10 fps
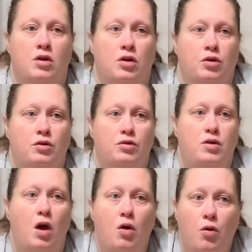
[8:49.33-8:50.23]

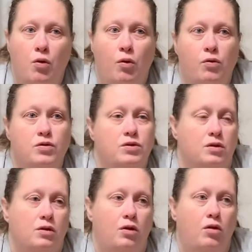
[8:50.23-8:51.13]
toast
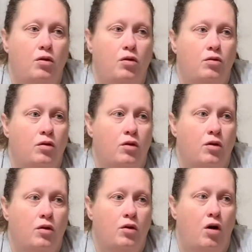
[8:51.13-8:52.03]
and
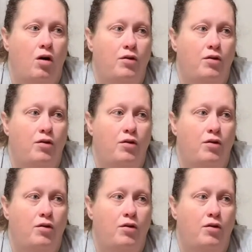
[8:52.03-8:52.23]
all the